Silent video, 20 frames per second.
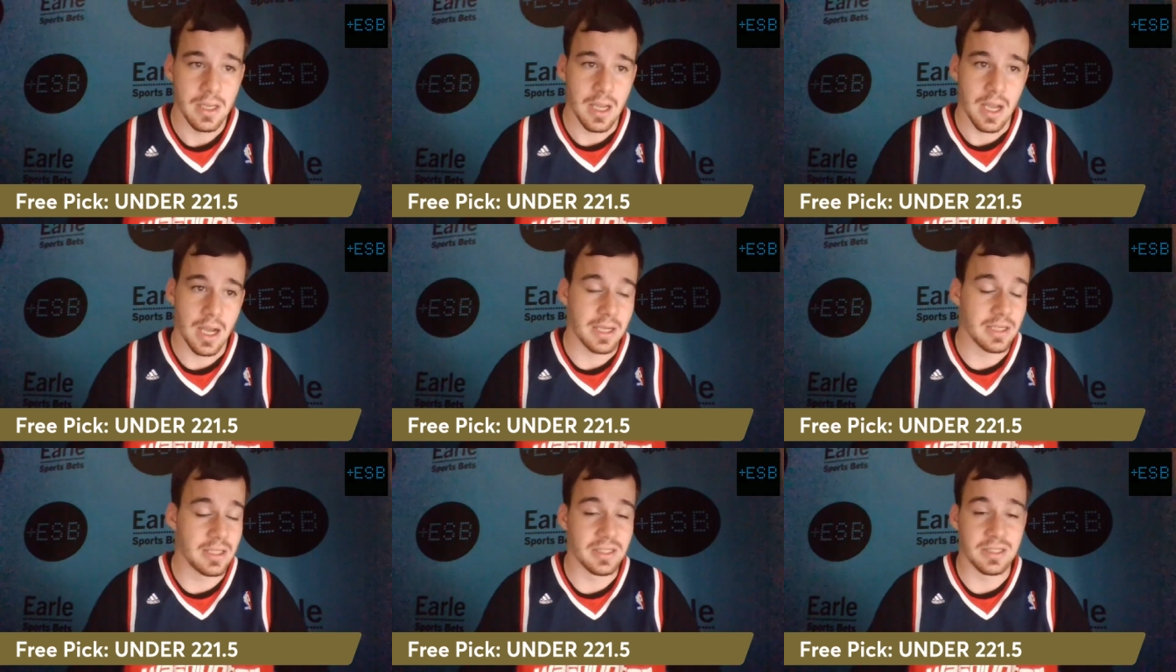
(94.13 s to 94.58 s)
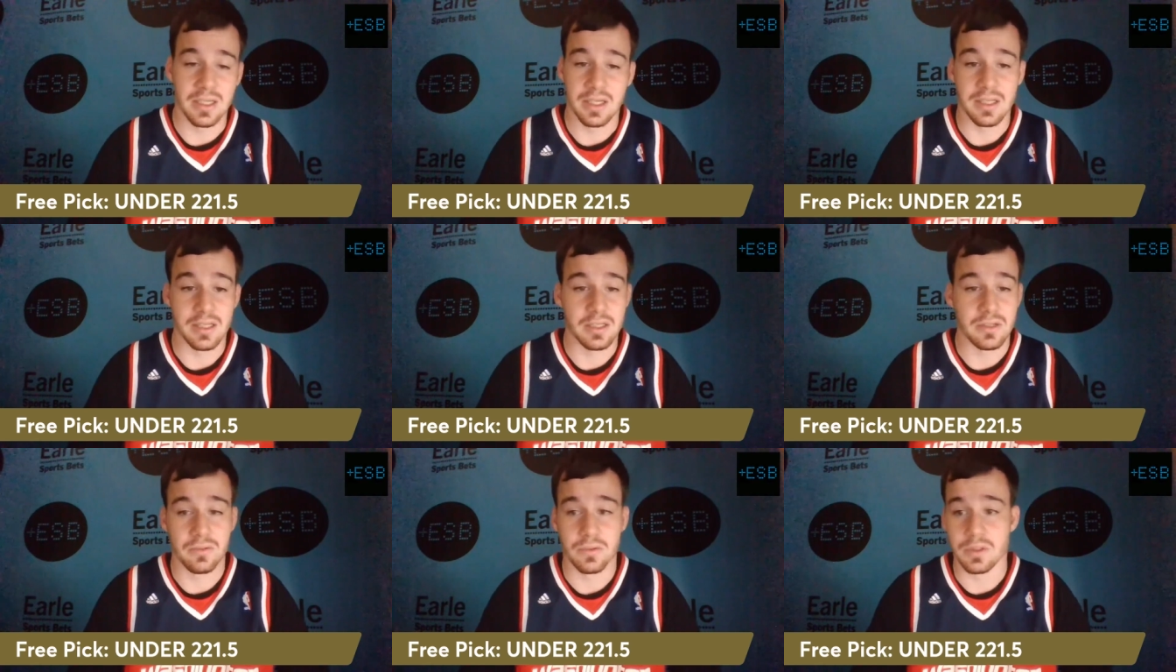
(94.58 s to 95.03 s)
I just think
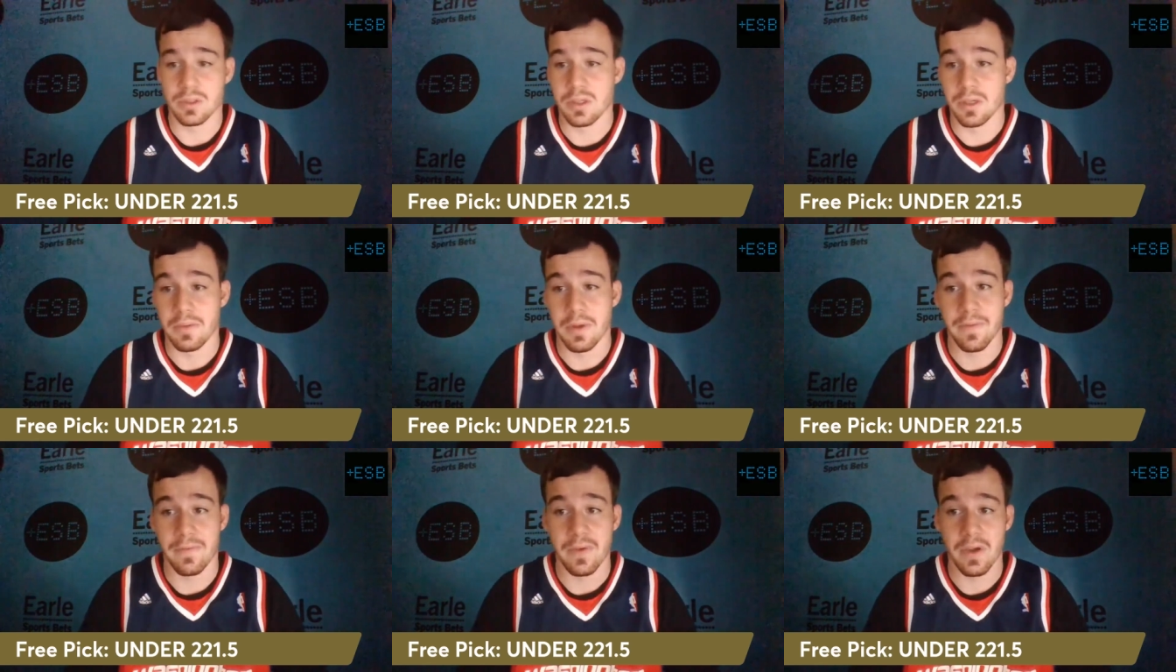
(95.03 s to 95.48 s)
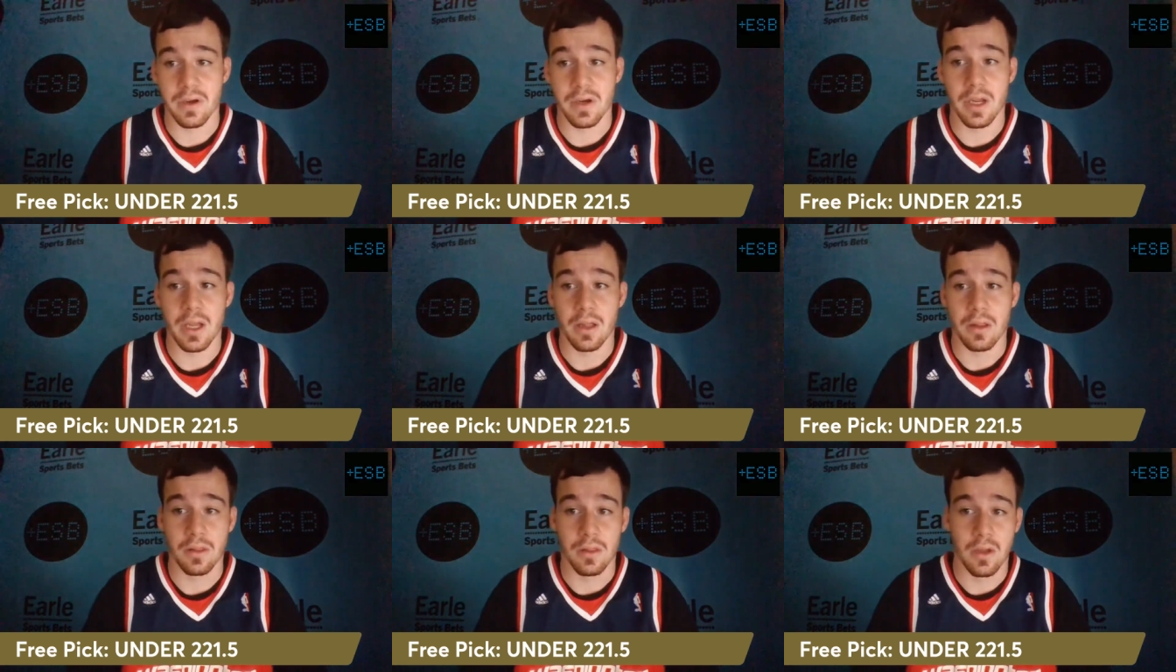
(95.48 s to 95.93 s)
this one's going to be a
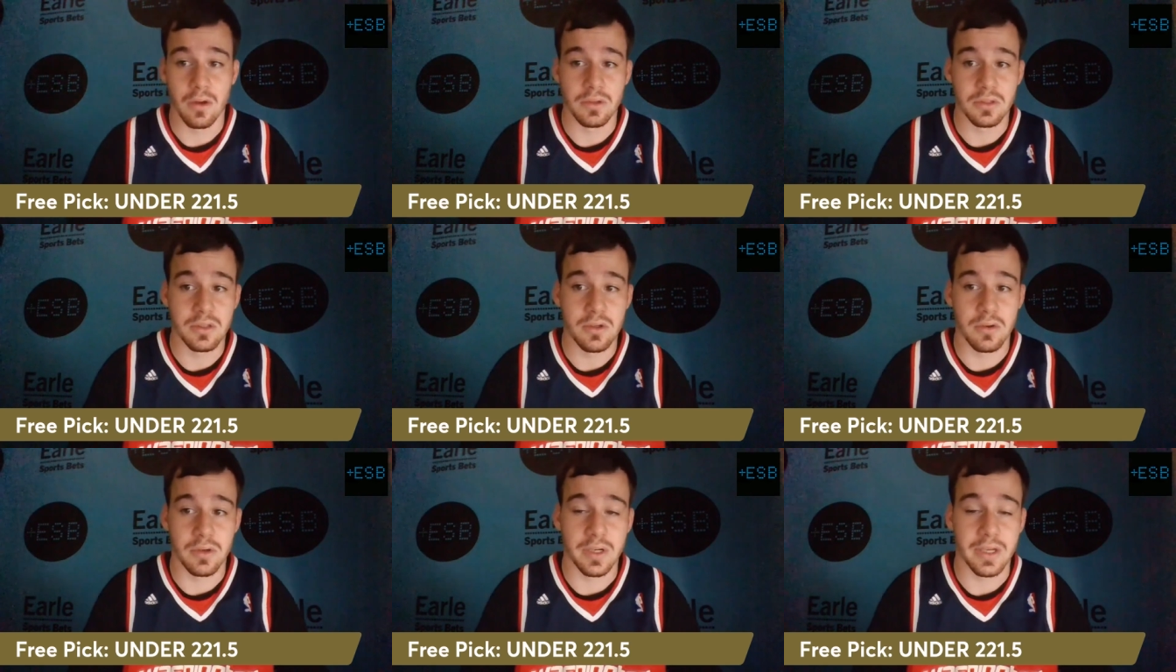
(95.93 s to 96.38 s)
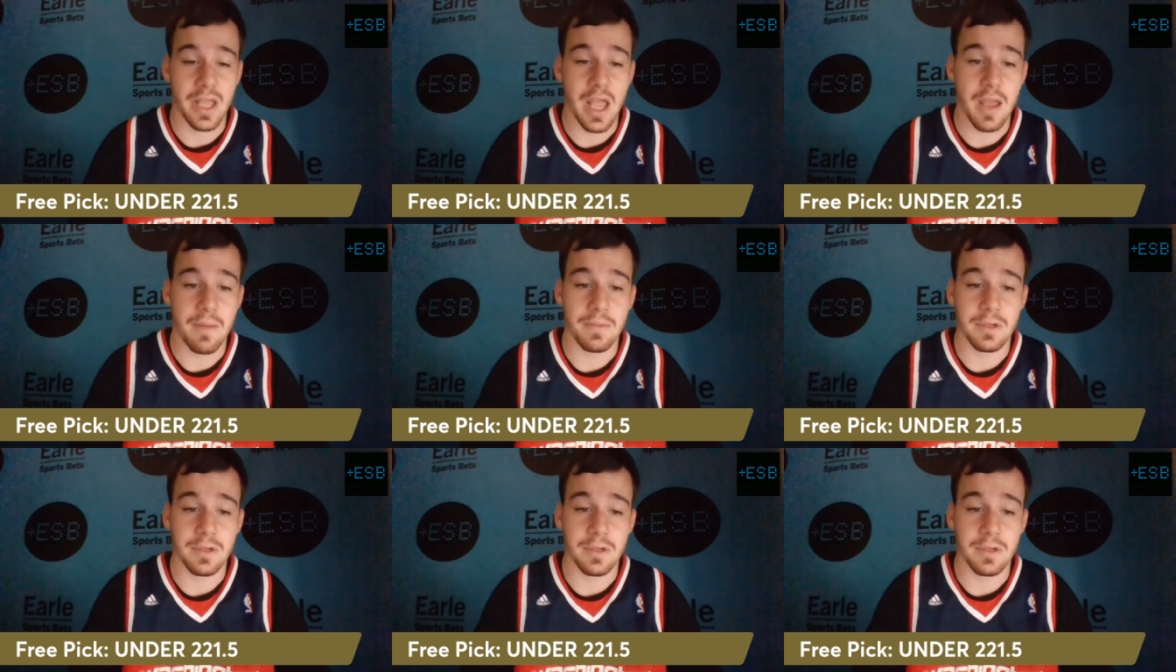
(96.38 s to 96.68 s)
very low-scoring game